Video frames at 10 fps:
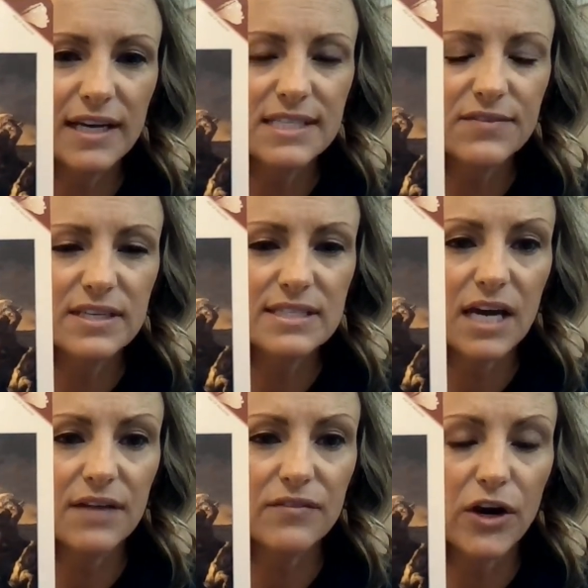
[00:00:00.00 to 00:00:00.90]
Everything's kind
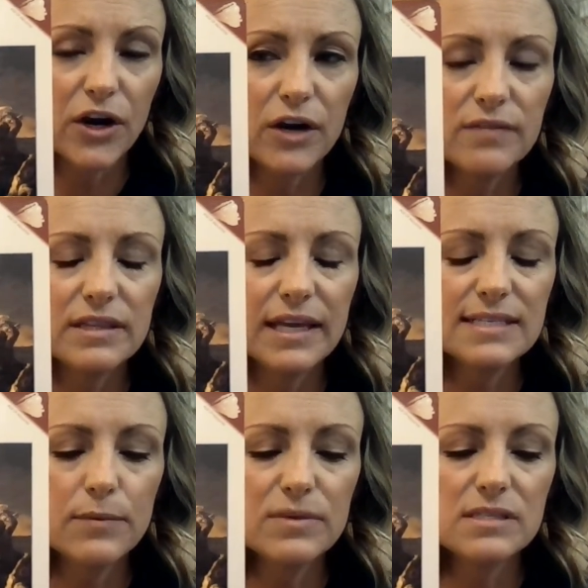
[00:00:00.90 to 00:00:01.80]
of curved. And that
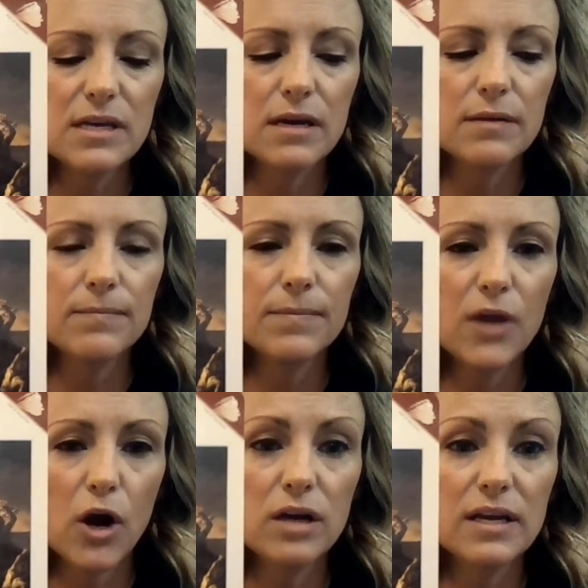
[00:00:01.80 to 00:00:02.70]
time was, the
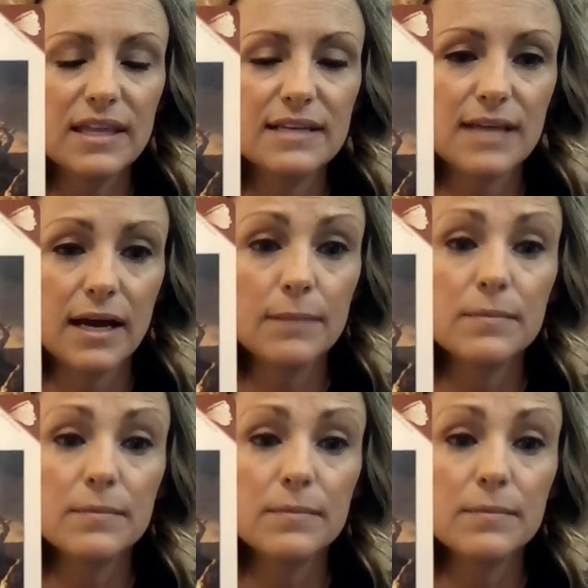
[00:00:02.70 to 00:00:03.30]
art at that time,